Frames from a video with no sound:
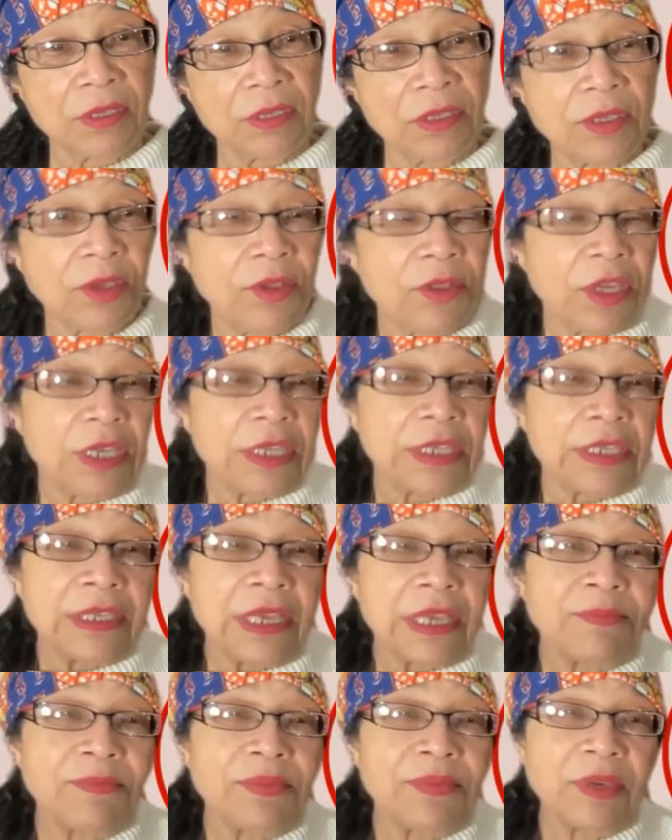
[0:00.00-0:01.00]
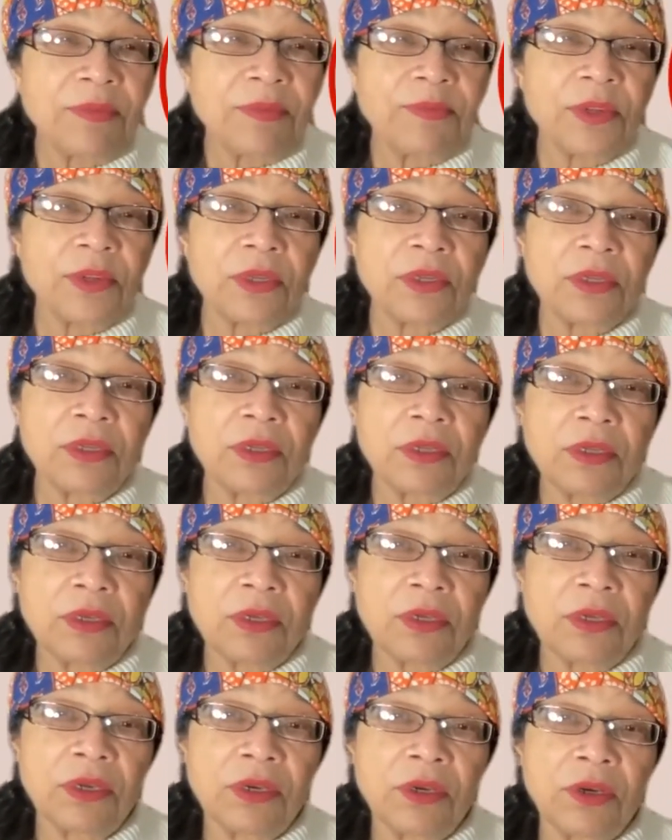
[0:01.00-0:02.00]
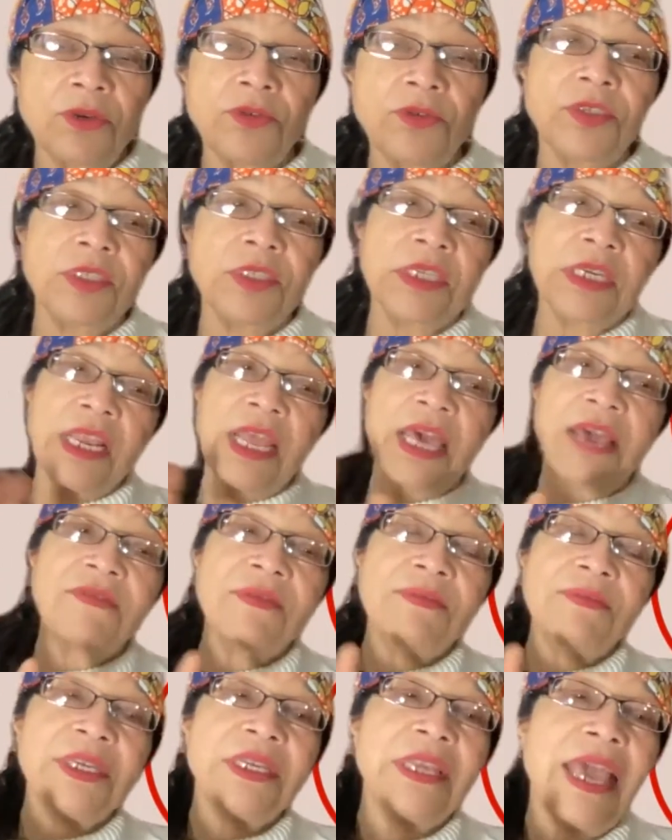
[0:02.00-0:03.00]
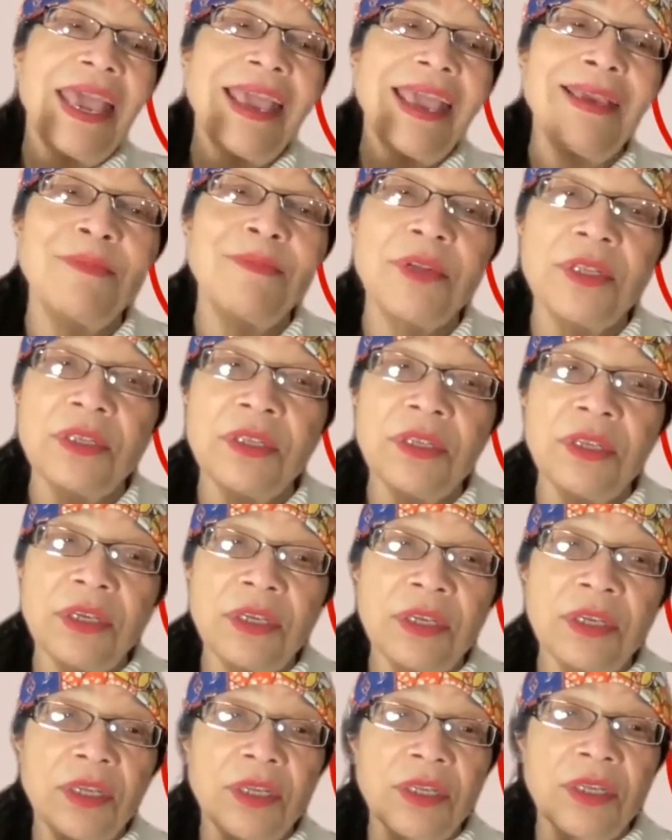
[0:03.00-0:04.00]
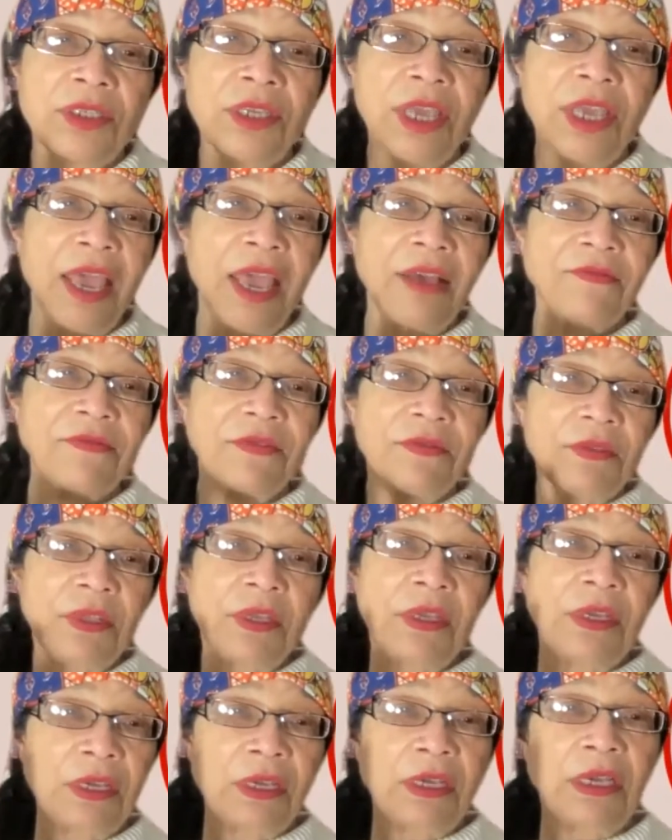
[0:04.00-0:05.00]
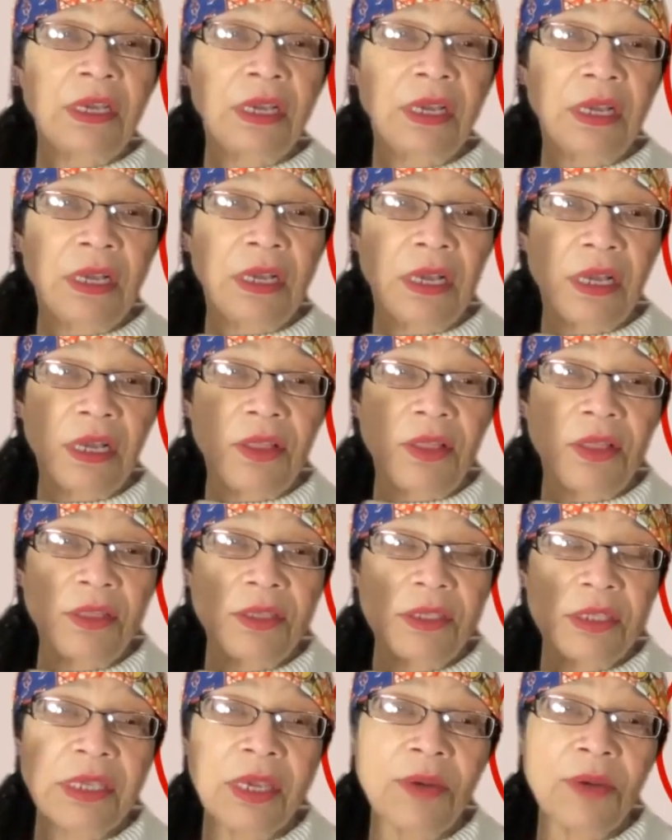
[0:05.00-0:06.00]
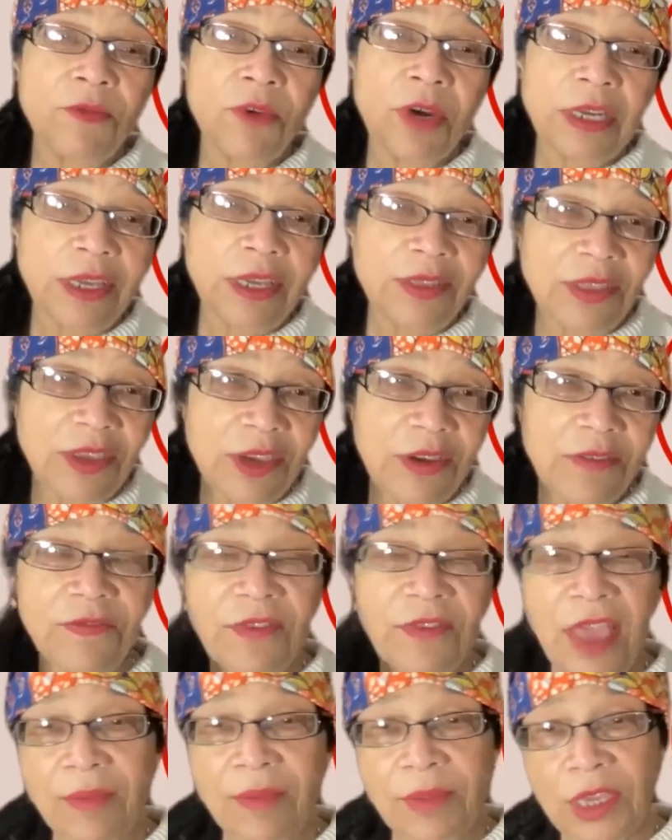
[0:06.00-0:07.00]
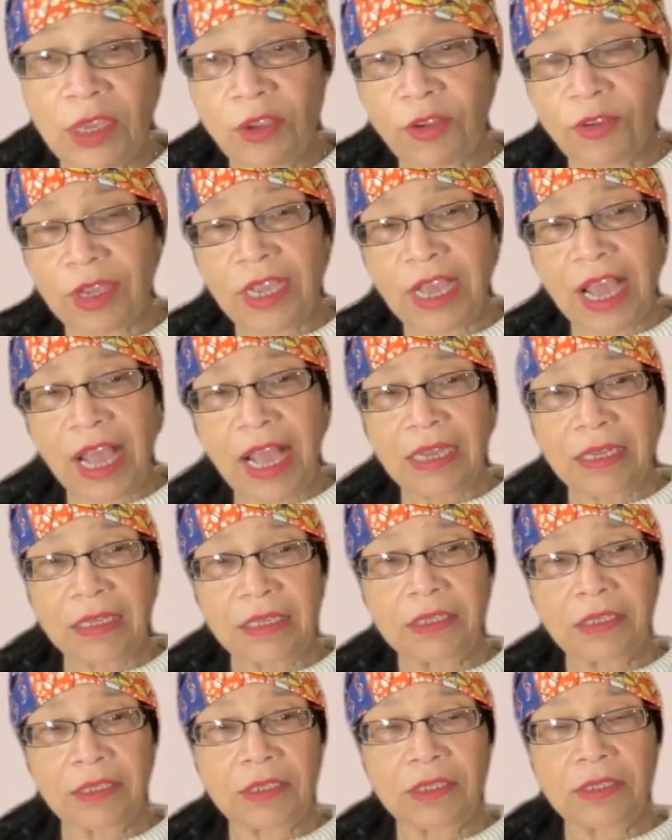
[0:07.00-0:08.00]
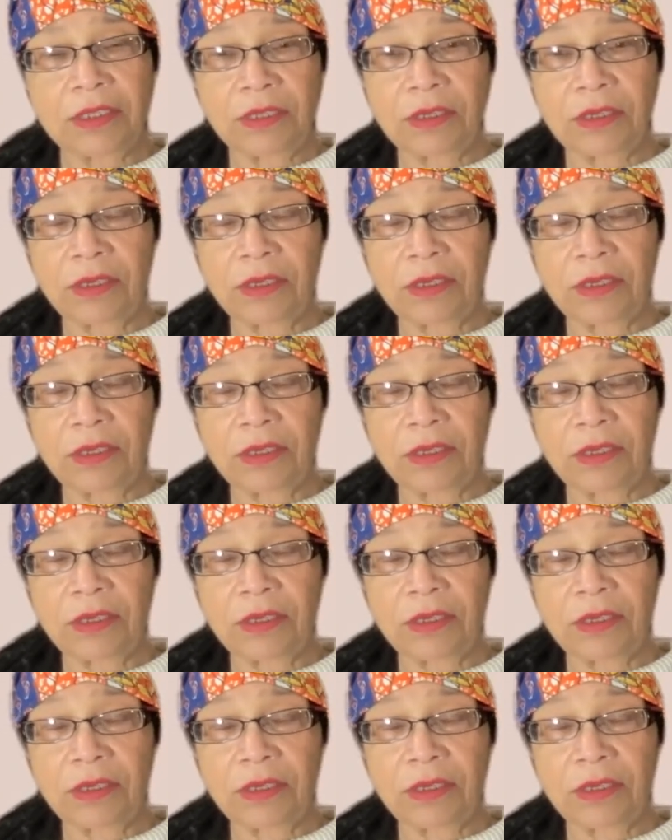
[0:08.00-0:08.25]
So there's some people who still haven't been able to have someone in their family go to college.